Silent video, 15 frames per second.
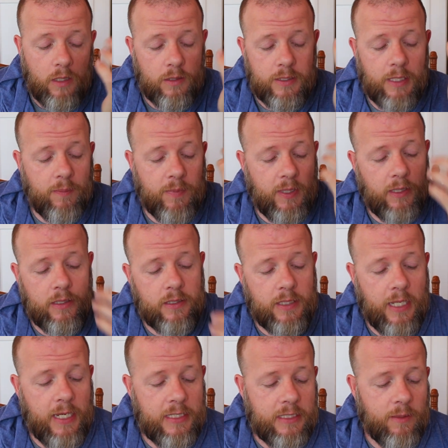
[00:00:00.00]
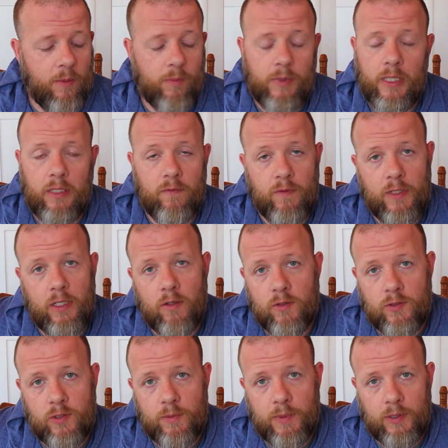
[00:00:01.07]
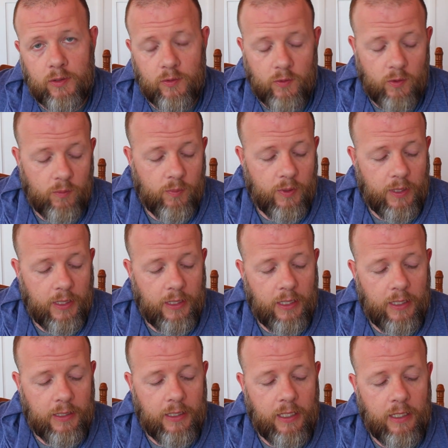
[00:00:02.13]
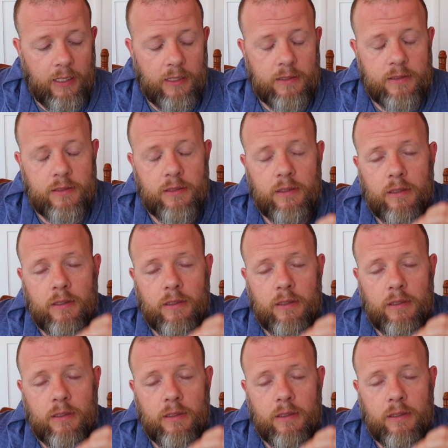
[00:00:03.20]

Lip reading: Same thing as last time. I'm getting video streaming through it, but I can't